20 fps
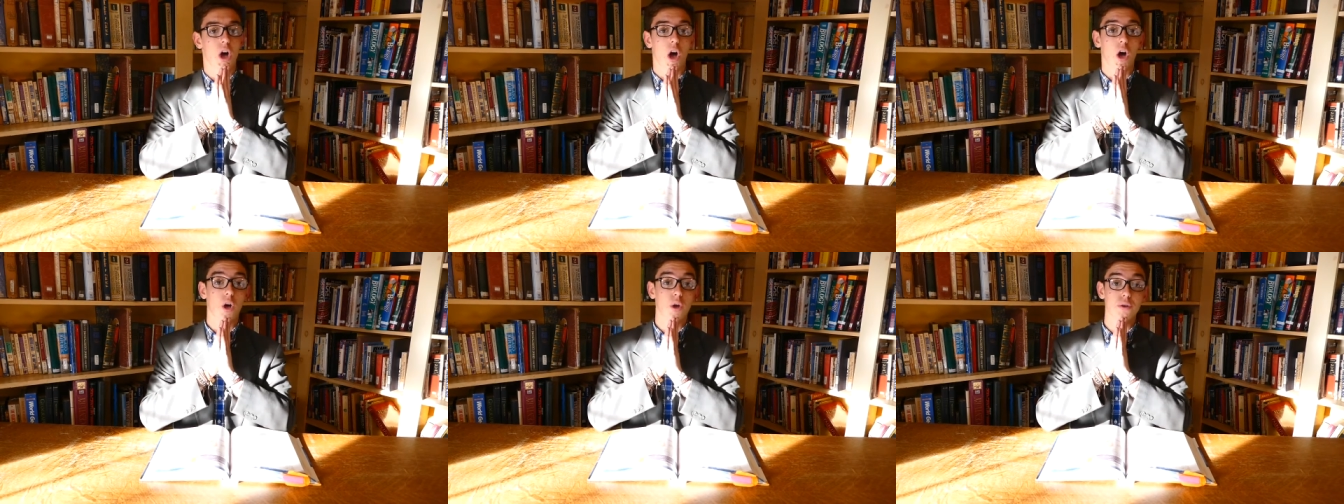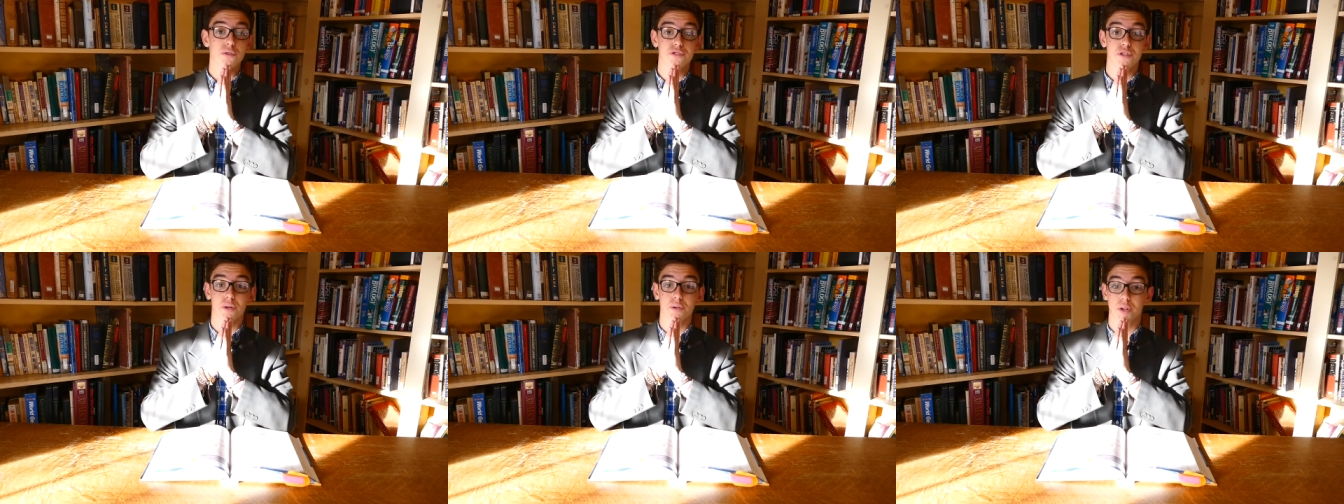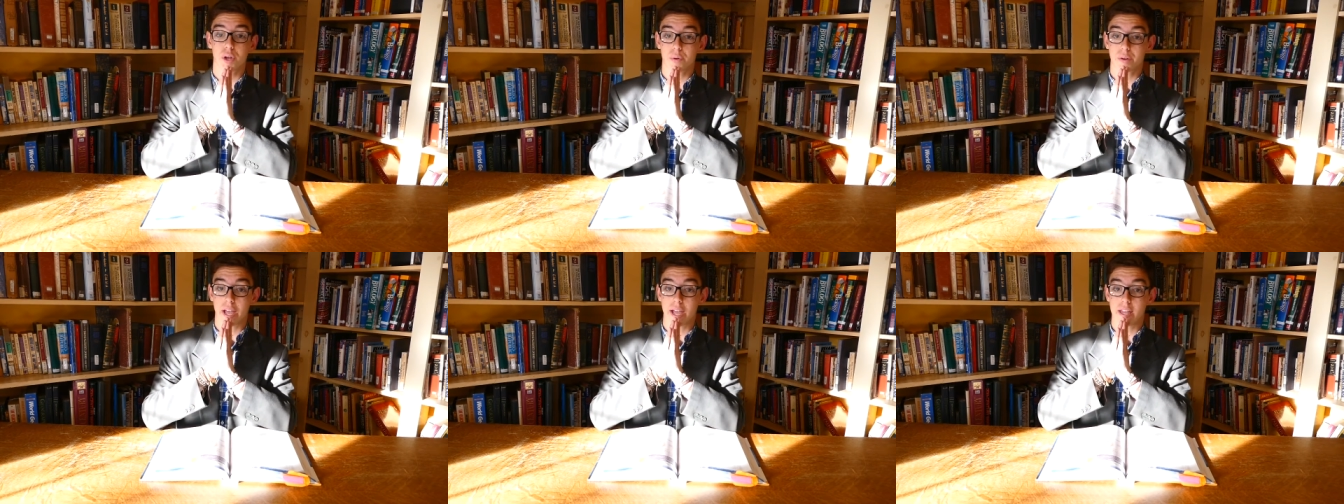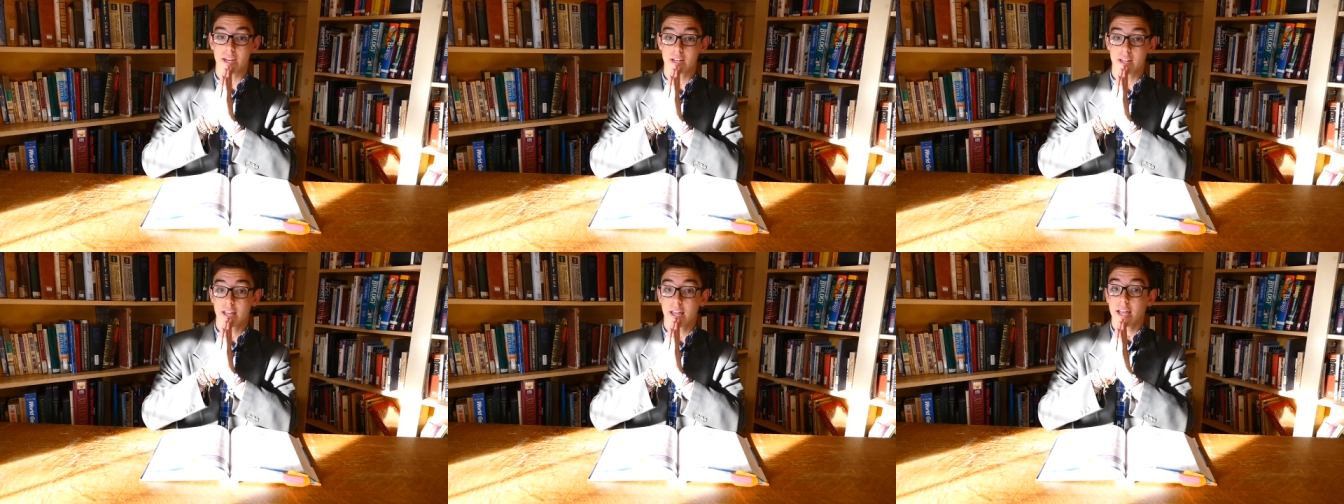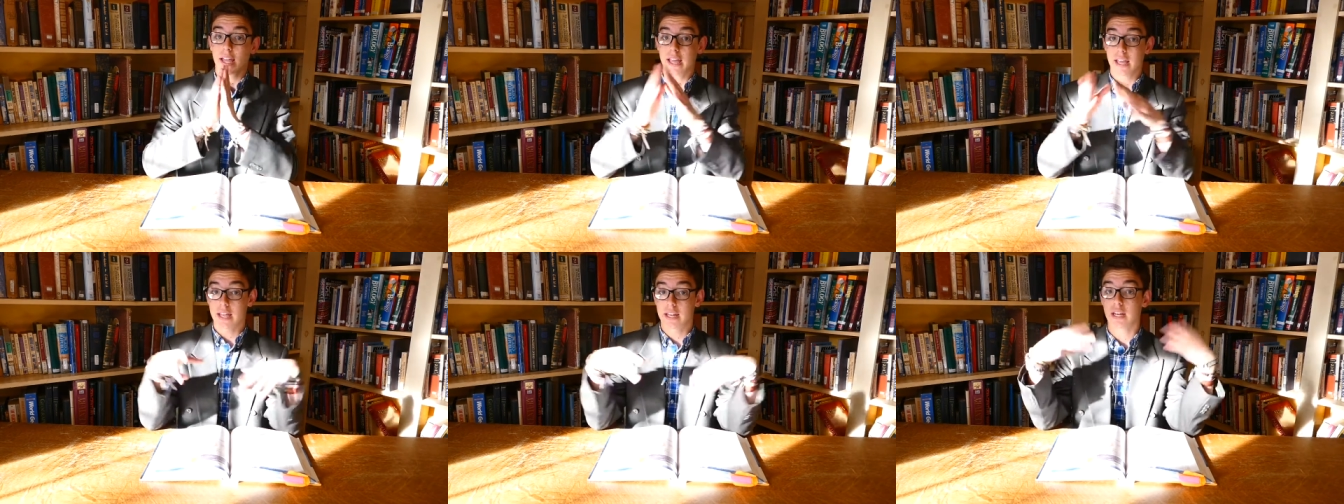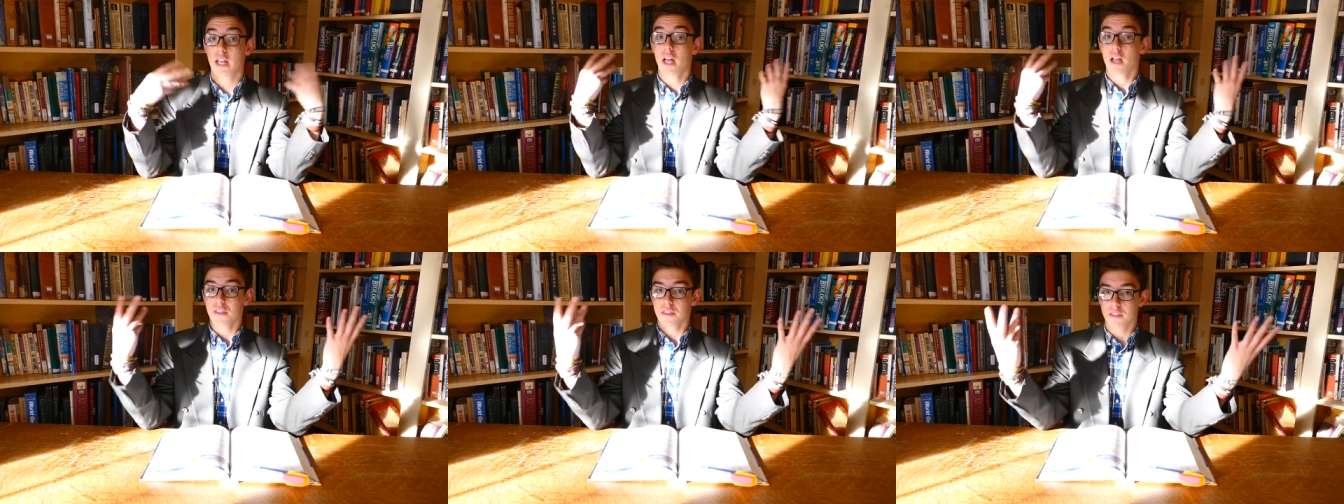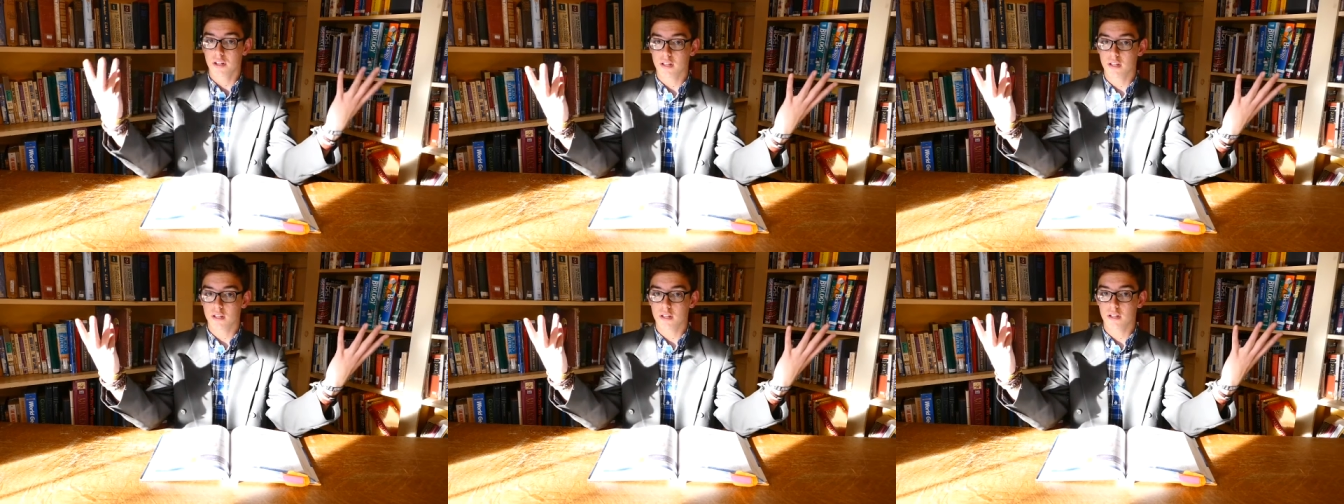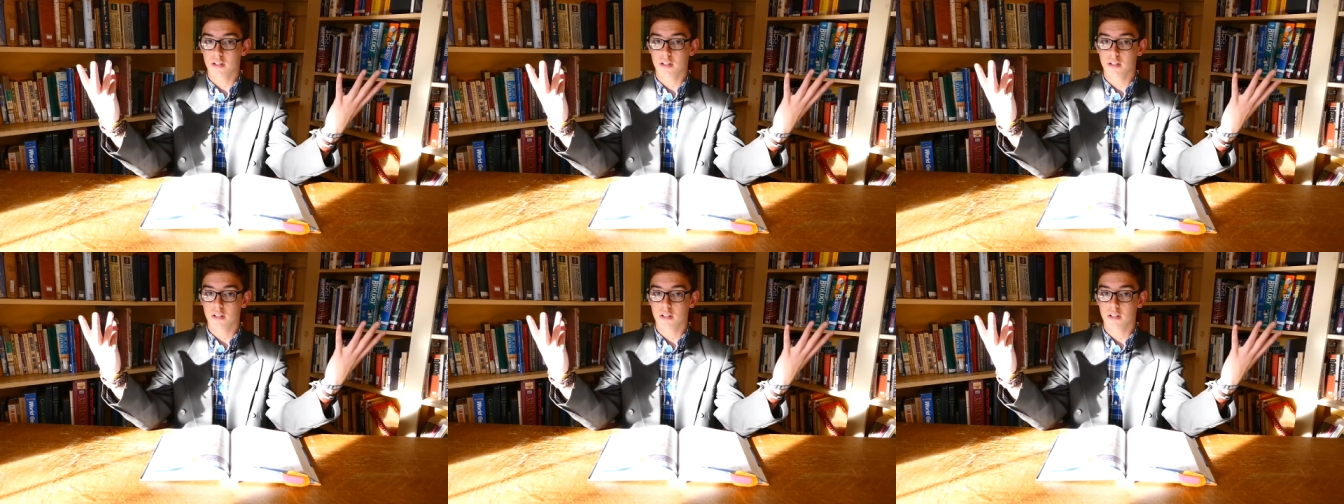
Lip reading: also located in the